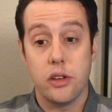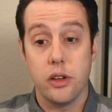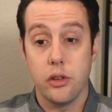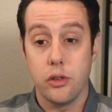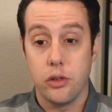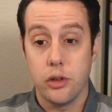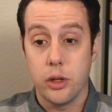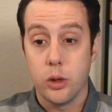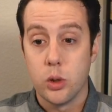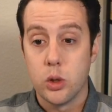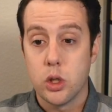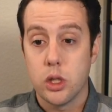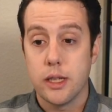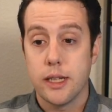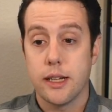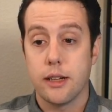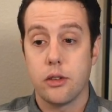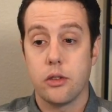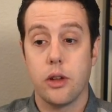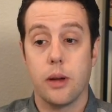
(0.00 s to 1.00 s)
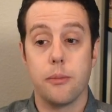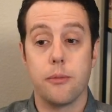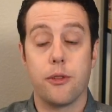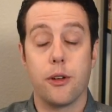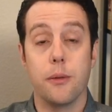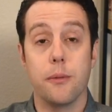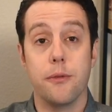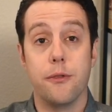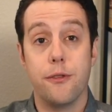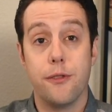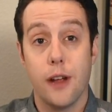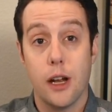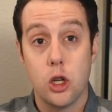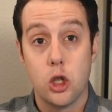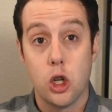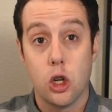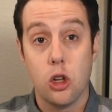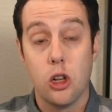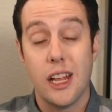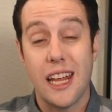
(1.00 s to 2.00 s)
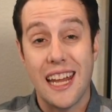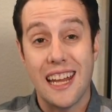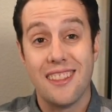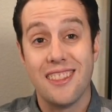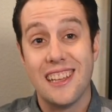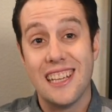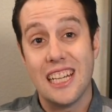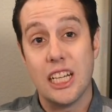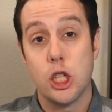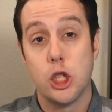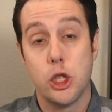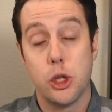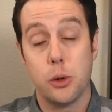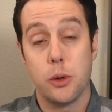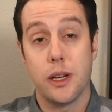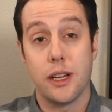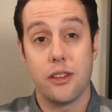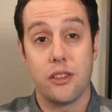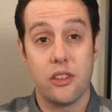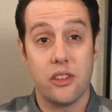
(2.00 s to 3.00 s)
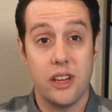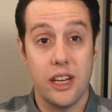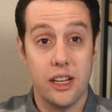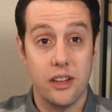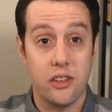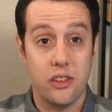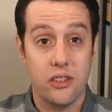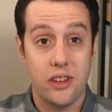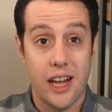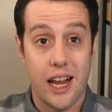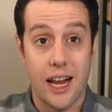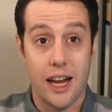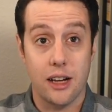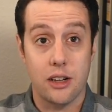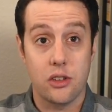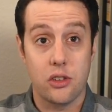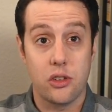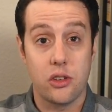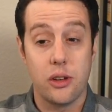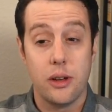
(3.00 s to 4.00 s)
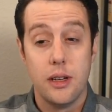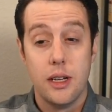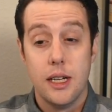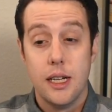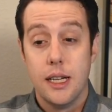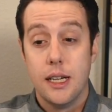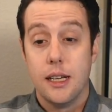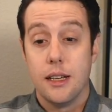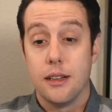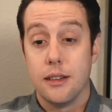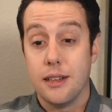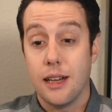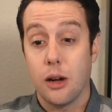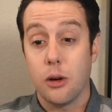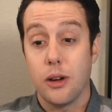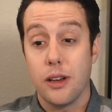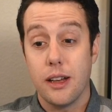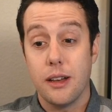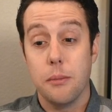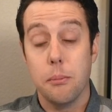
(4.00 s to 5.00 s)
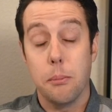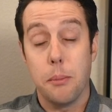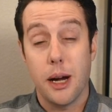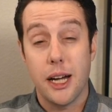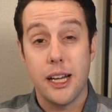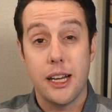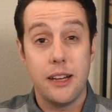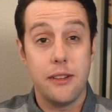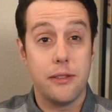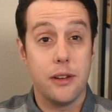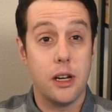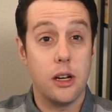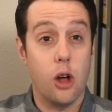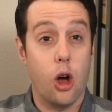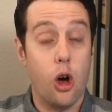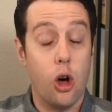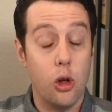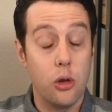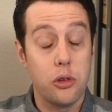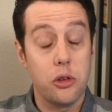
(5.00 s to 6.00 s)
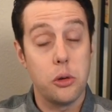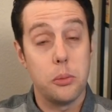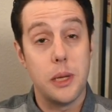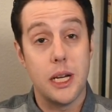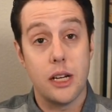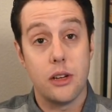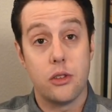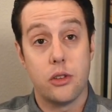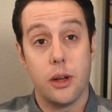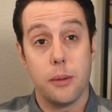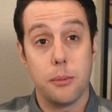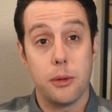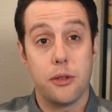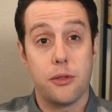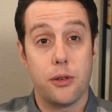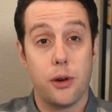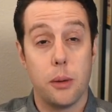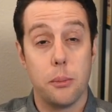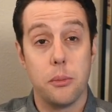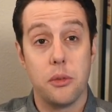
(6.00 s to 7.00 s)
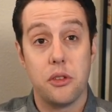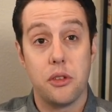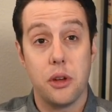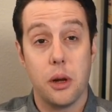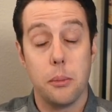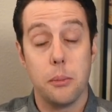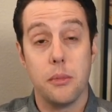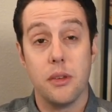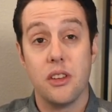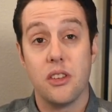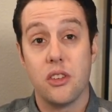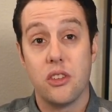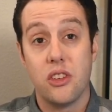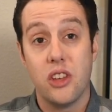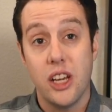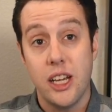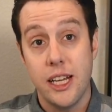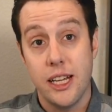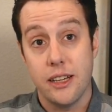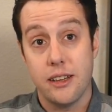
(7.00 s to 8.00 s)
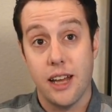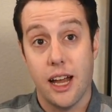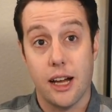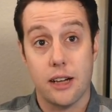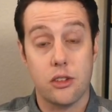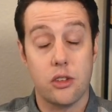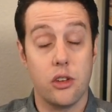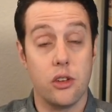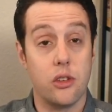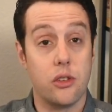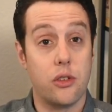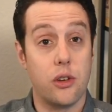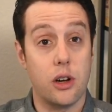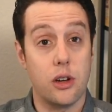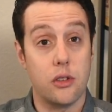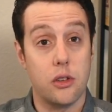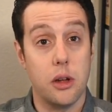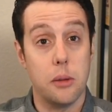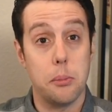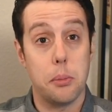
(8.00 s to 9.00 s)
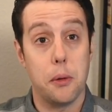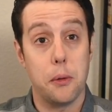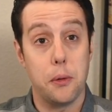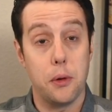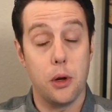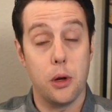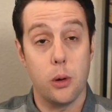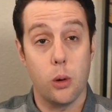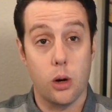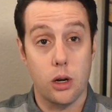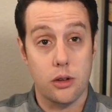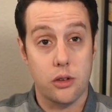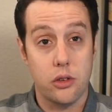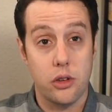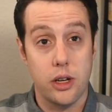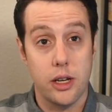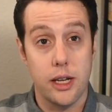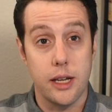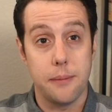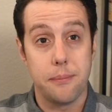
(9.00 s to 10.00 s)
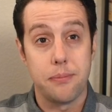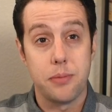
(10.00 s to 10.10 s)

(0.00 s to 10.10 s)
is usually exempt from federal and the issuing state's tax. Now, it might even also be exempt from some city taxes, for example, New York City.